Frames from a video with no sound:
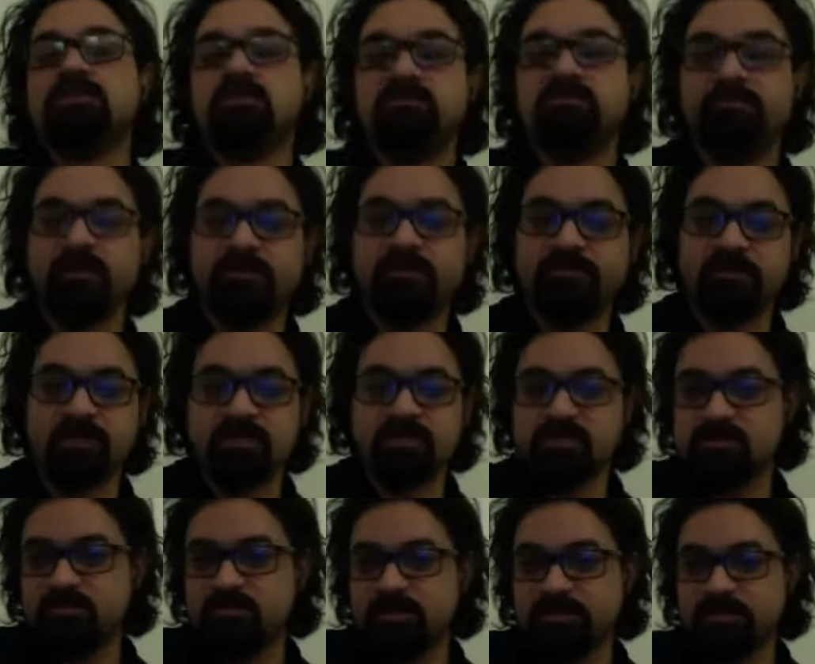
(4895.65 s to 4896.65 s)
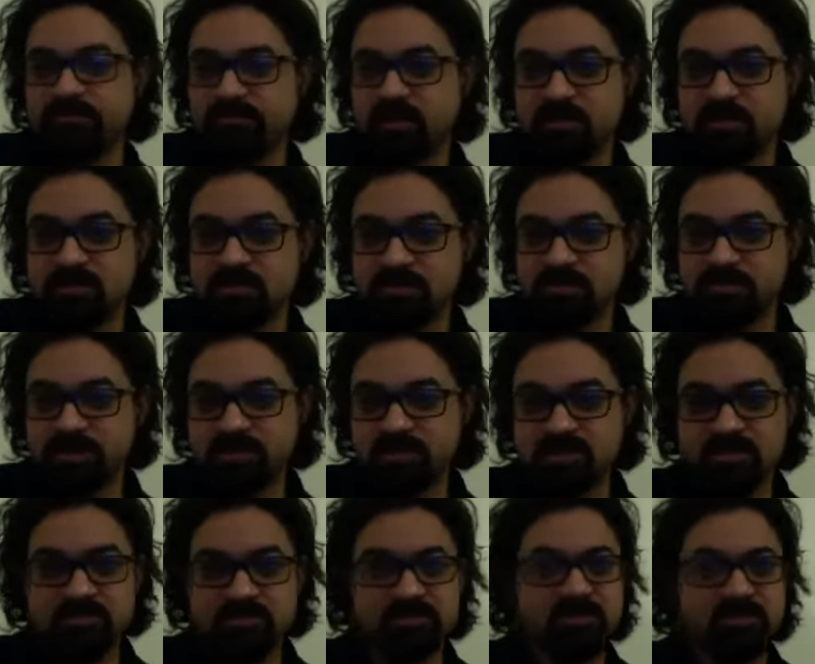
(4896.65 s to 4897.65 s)
of my father. So my father's a
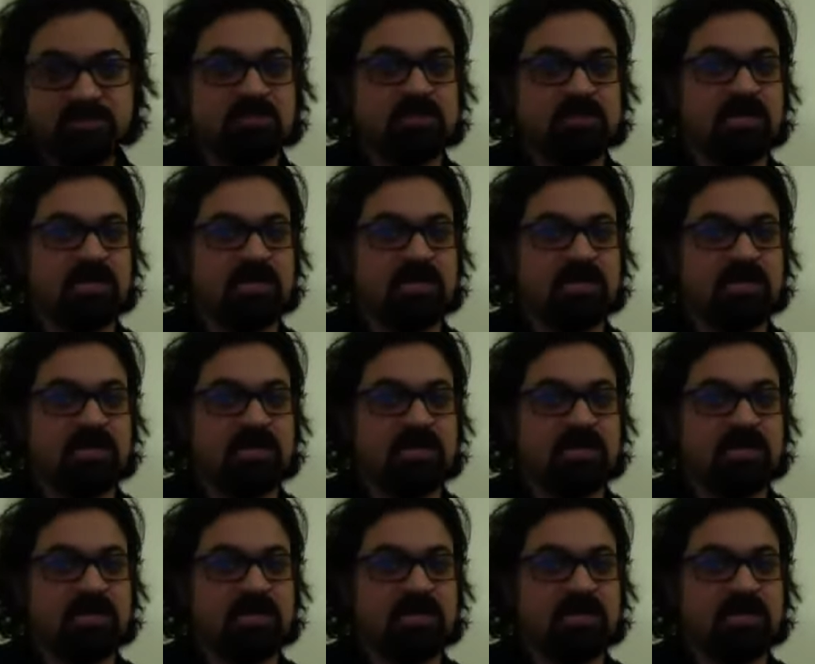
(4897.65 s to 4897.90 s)
businessman.